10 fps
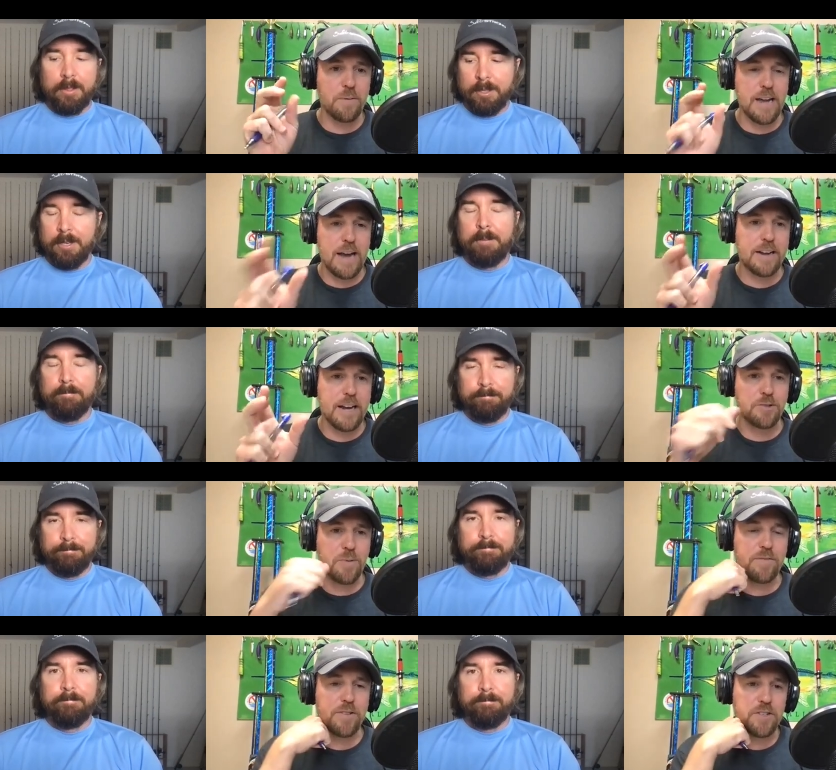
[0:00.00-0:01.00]
Speaker 1: It was how to catch
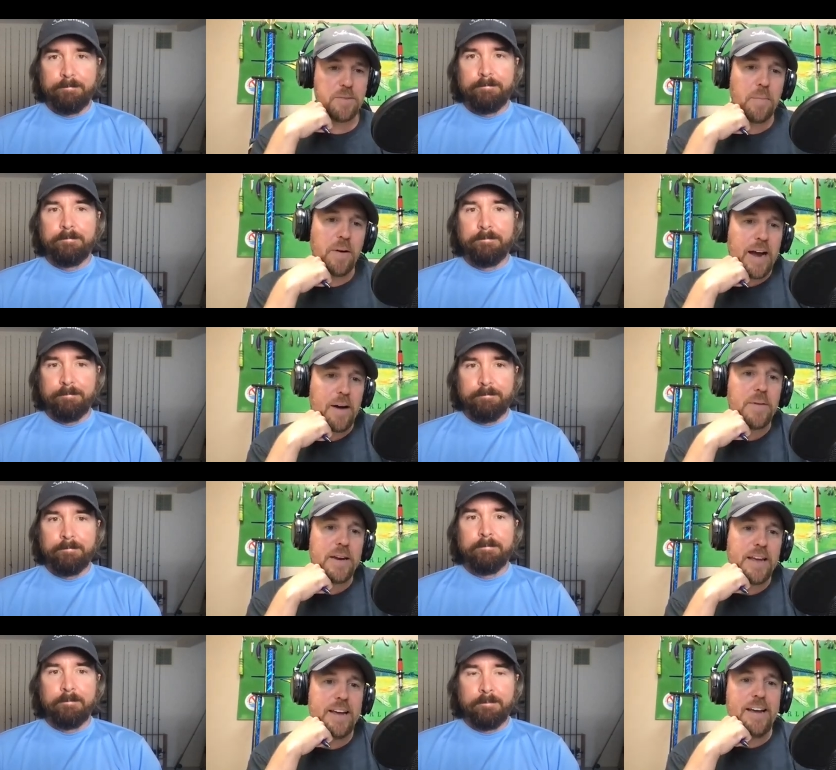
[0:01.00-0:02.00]
redfish. Do you remember how
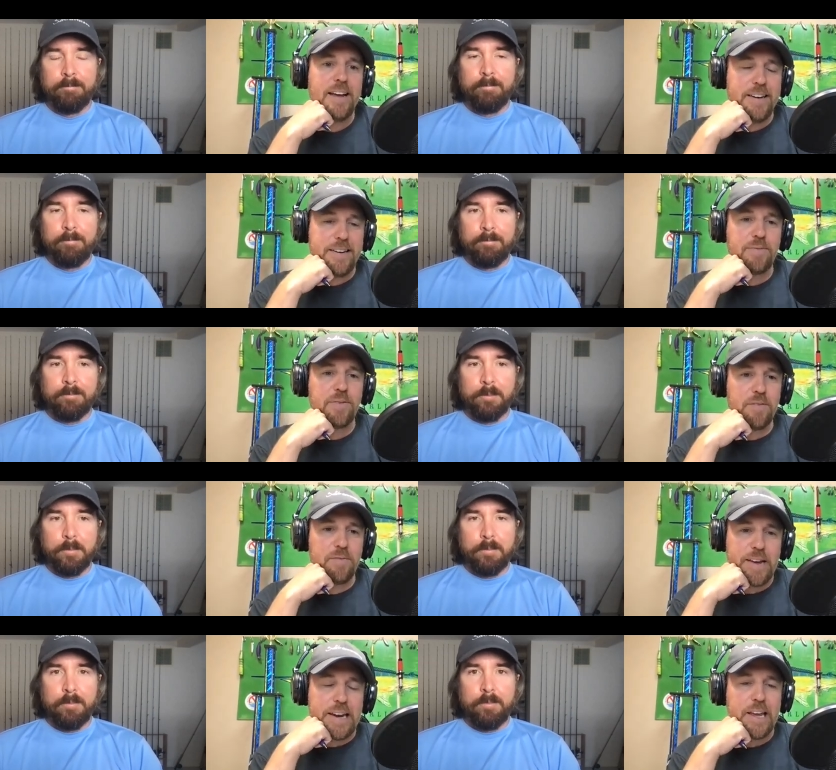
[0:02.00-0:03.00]
many
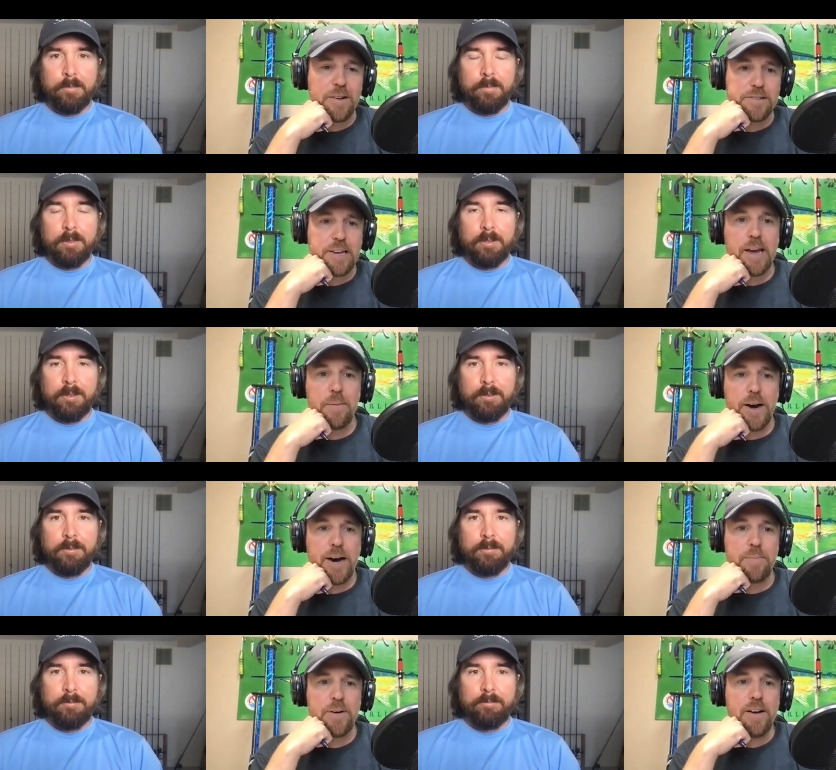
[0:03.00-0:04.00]
different videos came
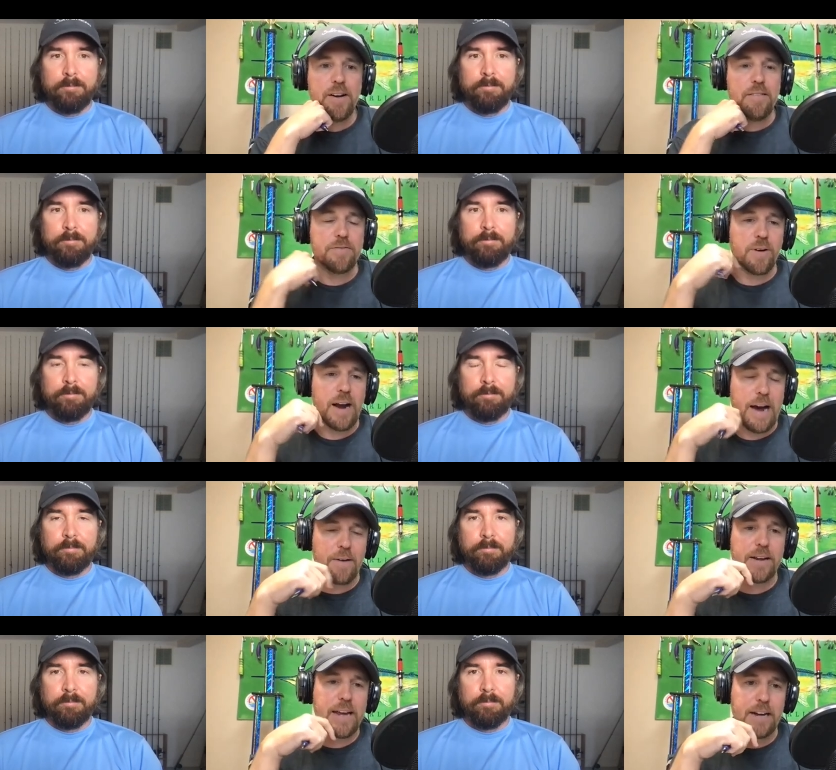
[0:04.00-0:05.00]
up for
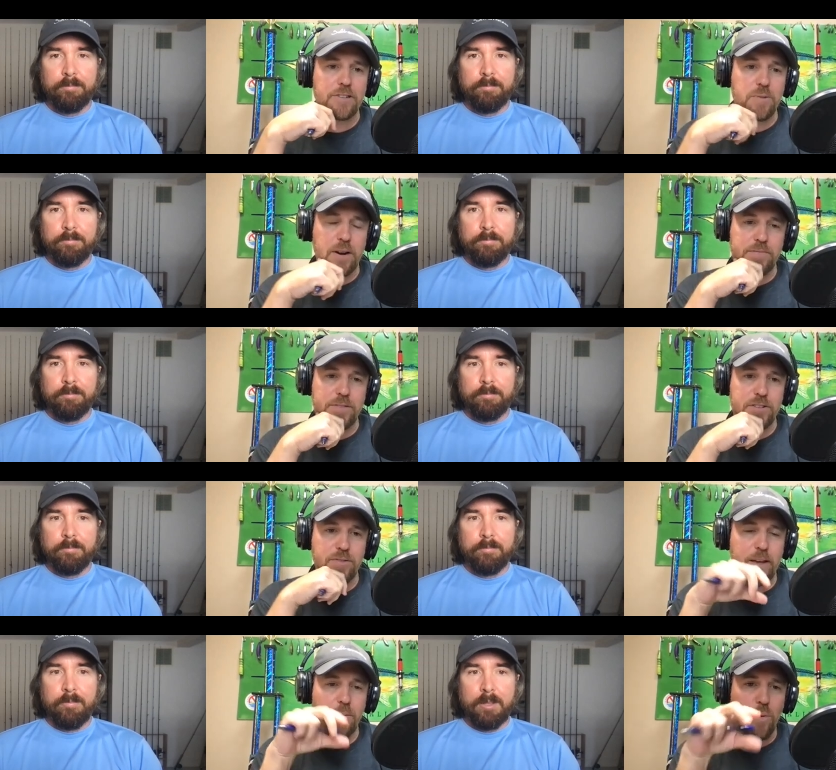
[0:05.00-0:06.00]
how to catch redfish
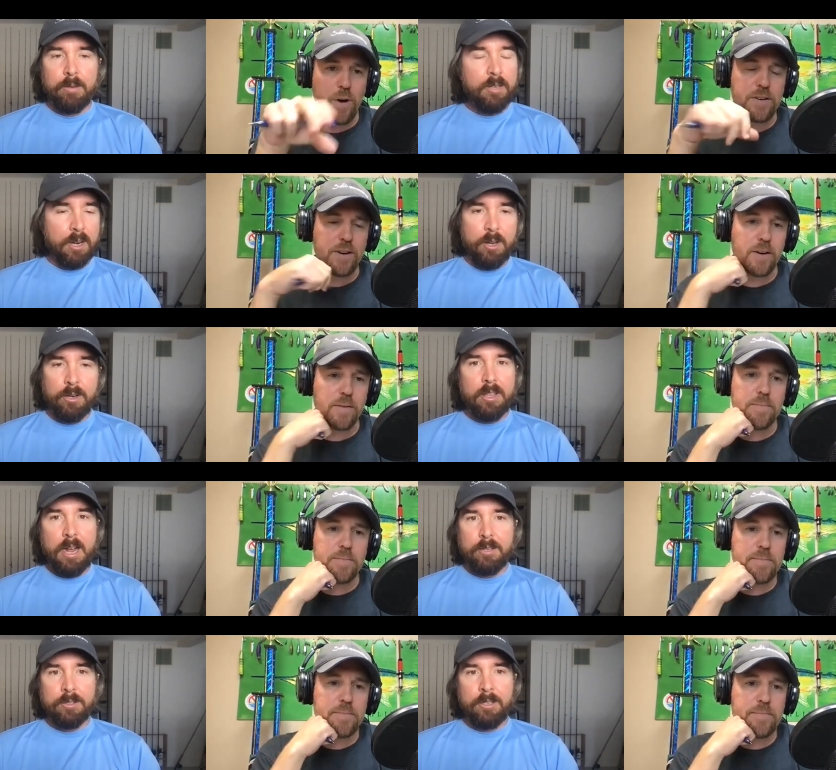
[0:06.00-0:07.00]
for that
Speaker 2: one? Like
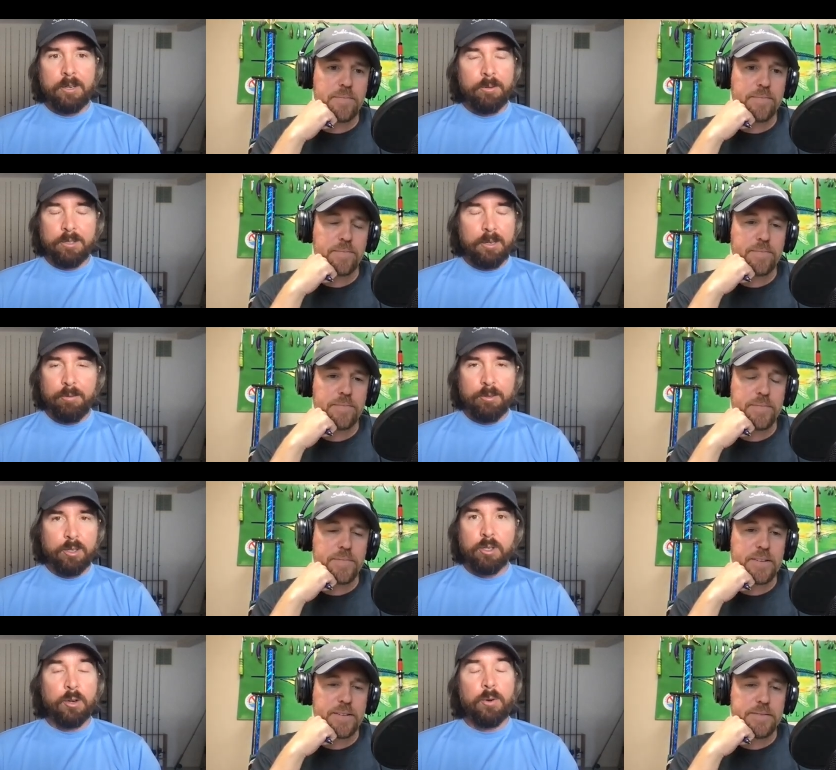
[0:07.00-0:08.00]
100,000. It was
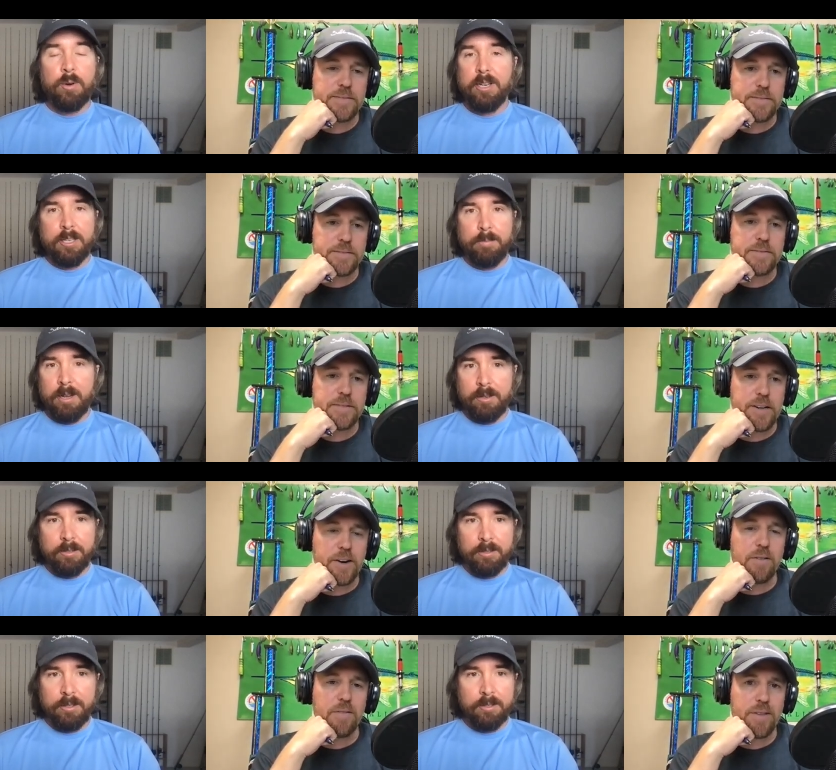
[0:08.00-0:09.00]
just a crazy amount.
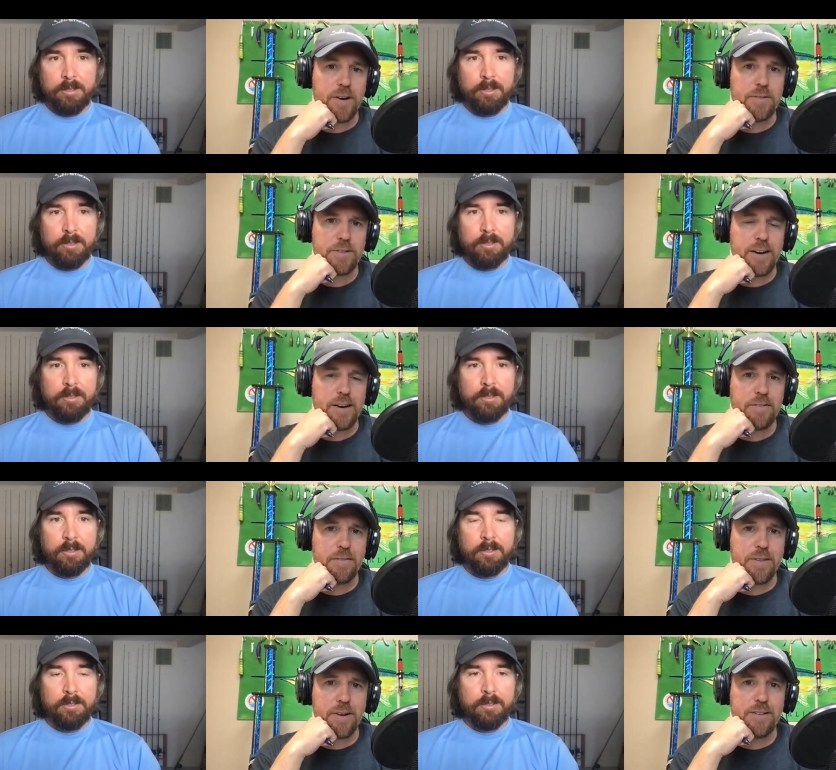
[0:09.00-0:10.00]
Speaker 1: It was like
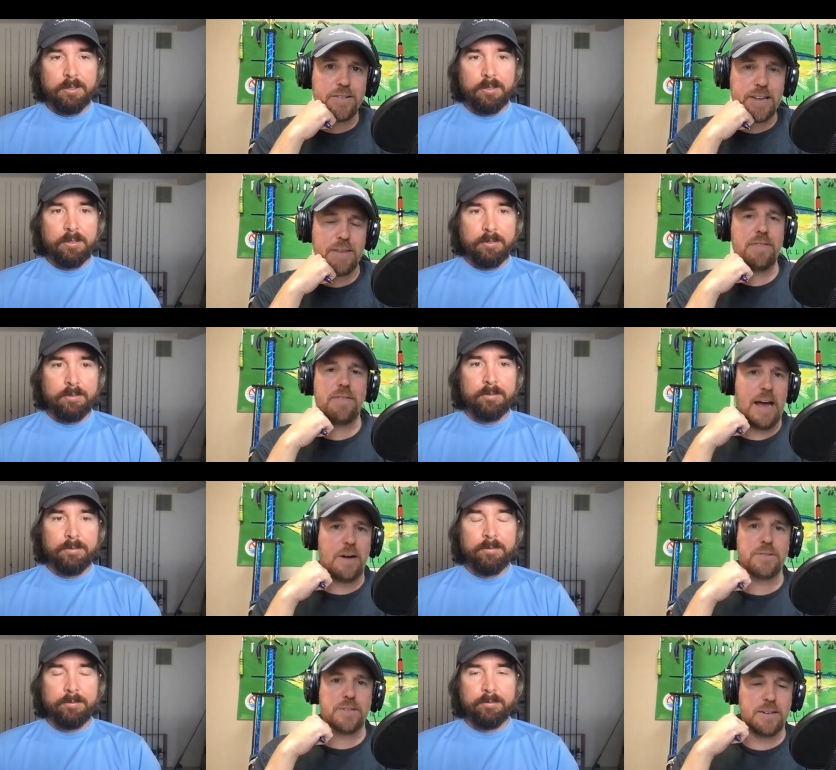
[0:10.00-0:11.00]

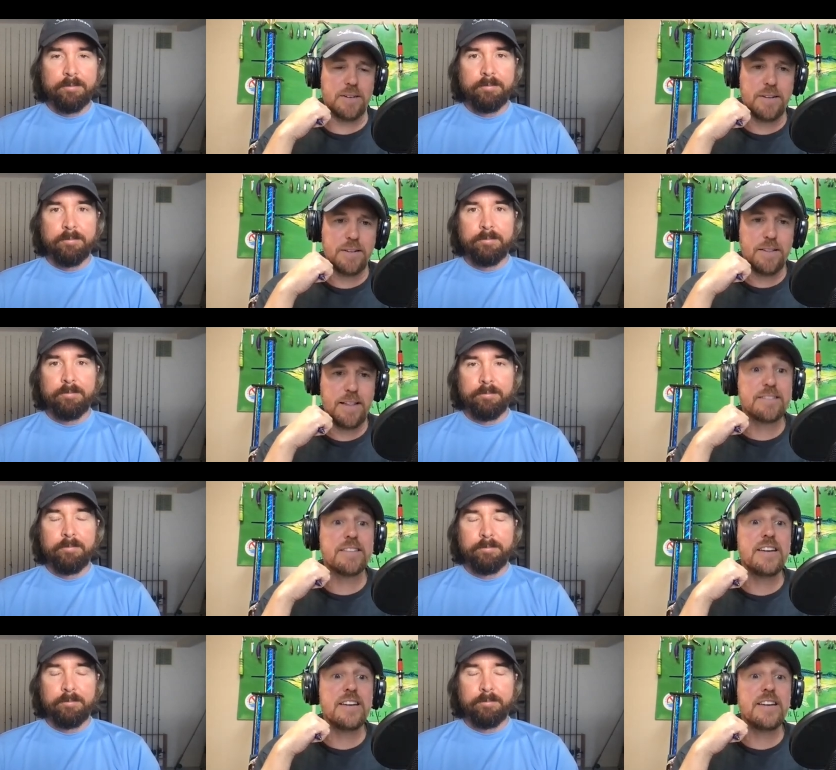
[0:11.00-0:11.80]
137,000. That's